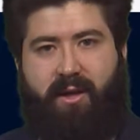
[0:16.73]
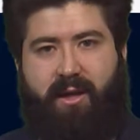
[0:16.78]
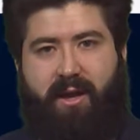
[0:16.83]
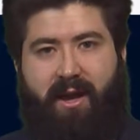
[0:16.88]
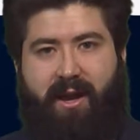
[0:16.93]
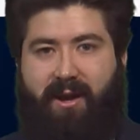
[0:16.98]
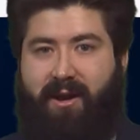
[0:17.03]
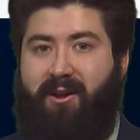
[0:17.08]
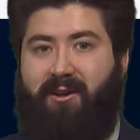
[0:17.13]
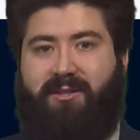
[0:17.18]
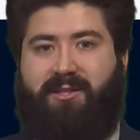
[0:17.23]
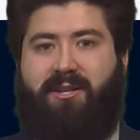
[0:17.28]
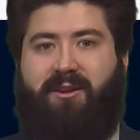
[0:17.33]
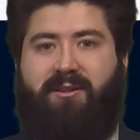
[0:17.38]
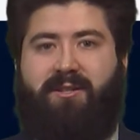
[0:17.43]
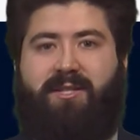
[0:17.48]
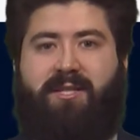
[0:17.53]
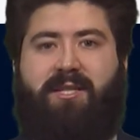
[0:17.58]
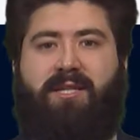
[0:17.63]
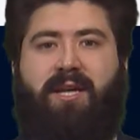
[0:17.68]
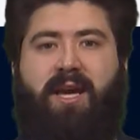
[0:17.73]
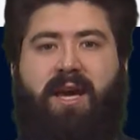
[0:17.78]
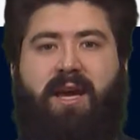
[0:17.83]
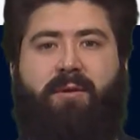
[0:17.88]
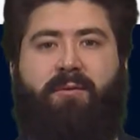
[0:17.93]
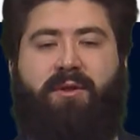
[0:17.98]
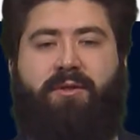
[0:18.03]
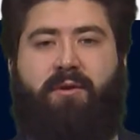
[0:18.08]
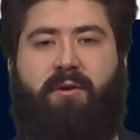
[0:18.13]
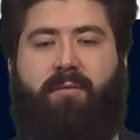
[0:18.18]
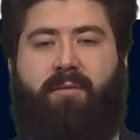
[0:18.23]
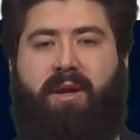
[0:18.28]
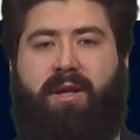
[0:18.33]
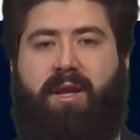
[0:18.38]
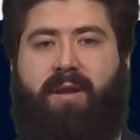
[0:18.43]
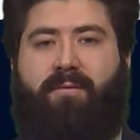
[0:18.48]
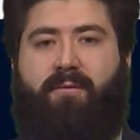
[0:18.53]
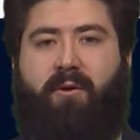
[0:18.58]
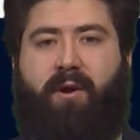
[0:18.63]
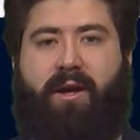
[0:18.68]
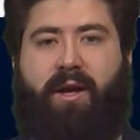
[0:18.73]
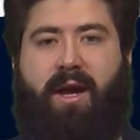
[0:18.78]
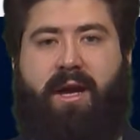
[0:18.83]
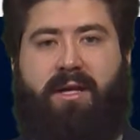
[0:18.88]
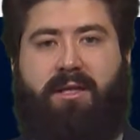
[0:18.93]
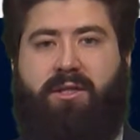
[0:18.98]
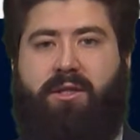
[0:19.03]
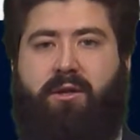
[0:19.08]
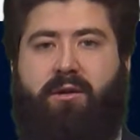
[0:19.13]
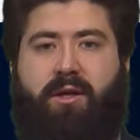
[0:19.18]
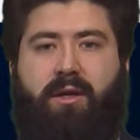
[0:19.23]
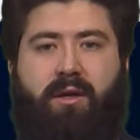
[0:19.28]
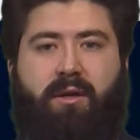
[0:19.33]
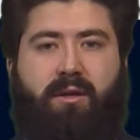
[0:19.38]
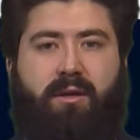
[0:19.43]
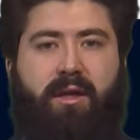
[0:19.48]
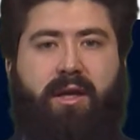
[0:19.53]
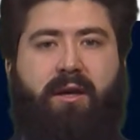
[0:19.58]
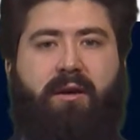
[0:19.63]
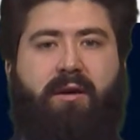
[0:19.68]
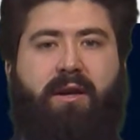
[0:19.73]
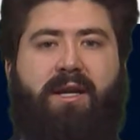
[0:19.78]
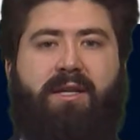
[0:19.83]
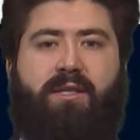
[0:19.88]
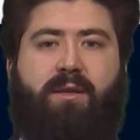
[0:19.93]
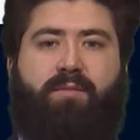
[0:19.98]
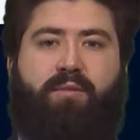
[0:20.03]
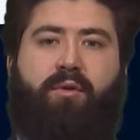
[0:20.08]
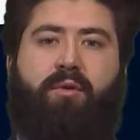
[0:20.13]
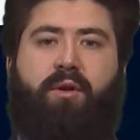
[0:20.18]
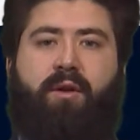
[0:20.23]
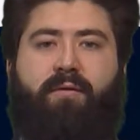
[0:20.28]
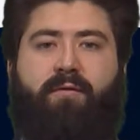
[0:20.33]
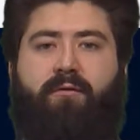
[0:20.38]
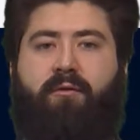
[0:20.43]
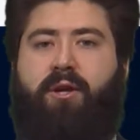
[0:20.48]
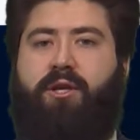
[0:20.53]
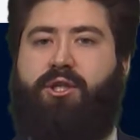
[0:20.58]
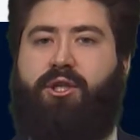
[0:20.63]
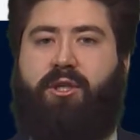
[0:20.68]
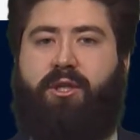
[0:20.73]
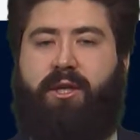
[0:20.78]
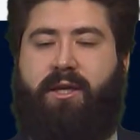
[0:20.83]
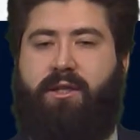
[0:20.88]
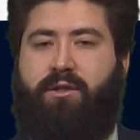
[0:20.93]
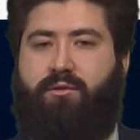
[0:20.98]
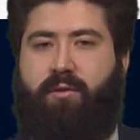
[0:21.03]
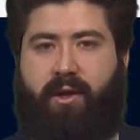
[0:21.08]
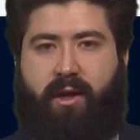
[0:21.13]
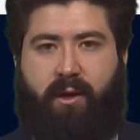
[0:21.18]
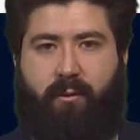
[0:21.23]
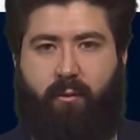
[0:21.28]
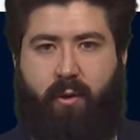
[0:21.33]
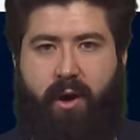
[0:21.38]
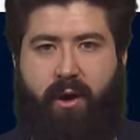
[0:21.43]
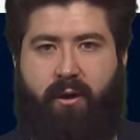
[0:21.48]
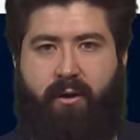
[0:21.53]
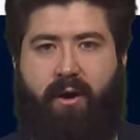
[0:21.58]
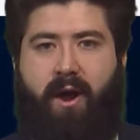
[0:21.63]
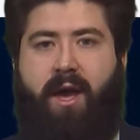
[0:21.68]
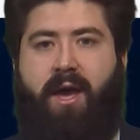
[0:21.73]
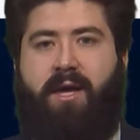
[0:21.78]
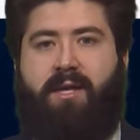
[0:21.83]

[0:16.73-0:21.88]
And it all starts today with your Monday forecast looking clear as a pool of fresh, clean drinking water.